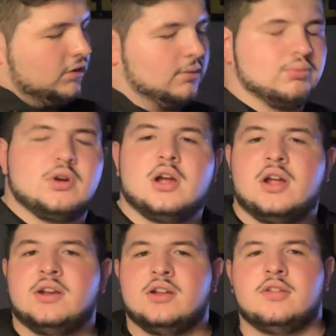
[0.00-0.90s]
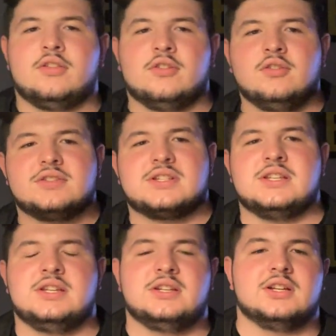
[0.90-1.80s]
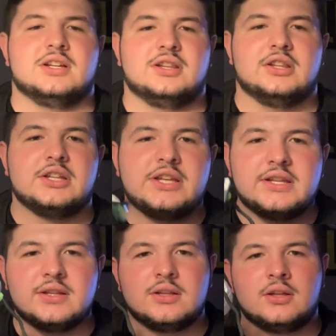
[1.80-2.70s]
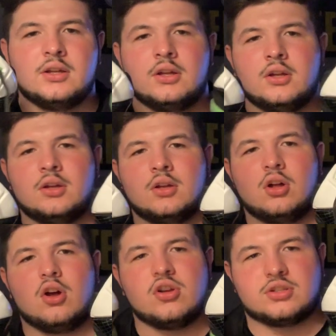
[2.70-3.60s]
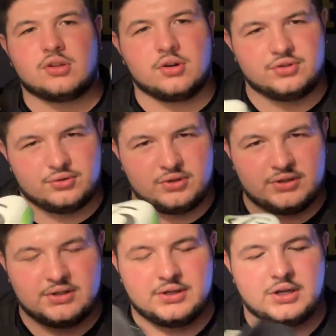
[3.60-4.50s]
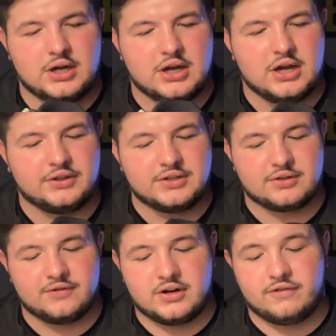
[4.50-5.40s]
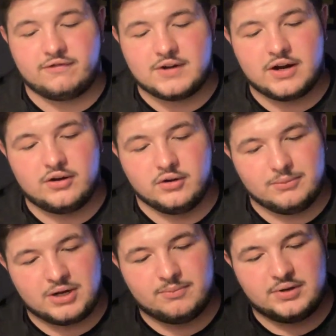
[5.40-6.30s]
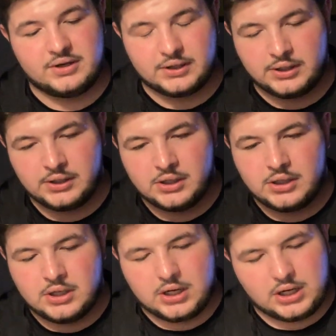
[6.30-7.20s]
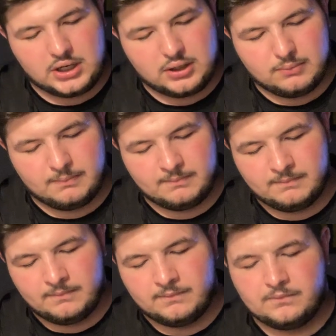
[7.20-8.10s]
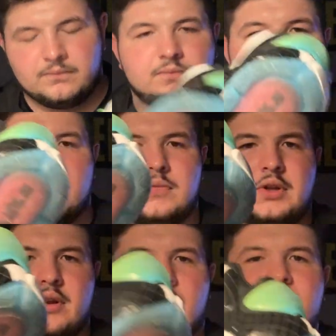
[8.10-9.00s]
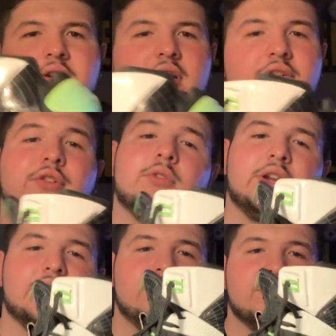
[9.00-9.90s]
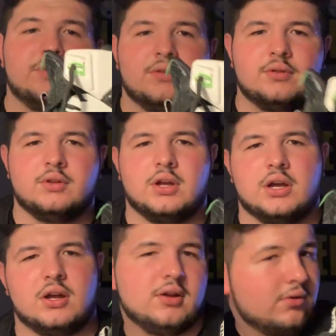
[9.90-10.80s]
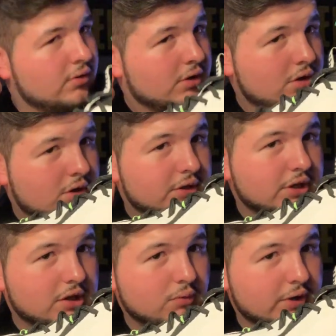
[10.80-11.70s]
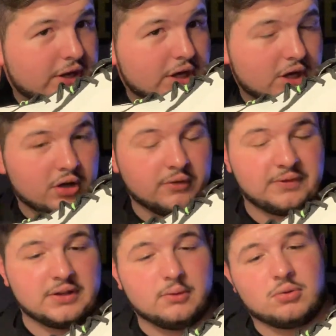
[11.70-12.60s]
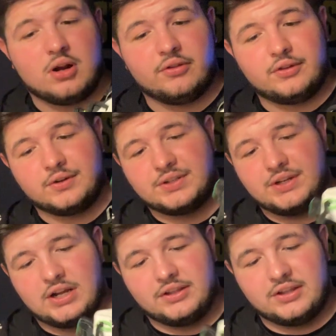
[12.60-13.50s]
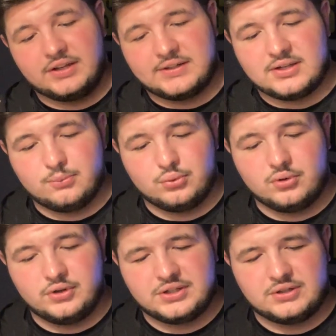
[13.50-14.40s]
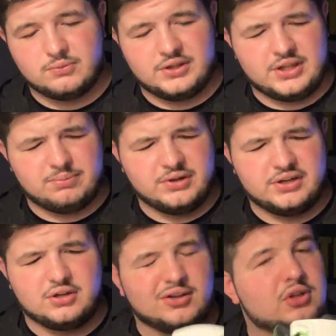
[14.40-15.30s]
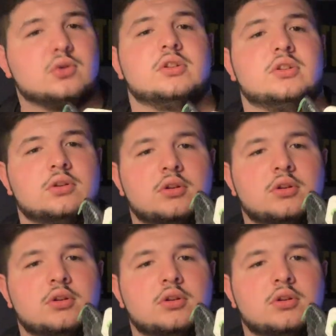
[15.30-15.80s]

LeBron 13 Elite All-Star Joints. Uh, these are very fire, in my opinion. Um, you know, very underrated. Uh, colorway of the LeBron 13. I think it's simple. This is when they played in New York.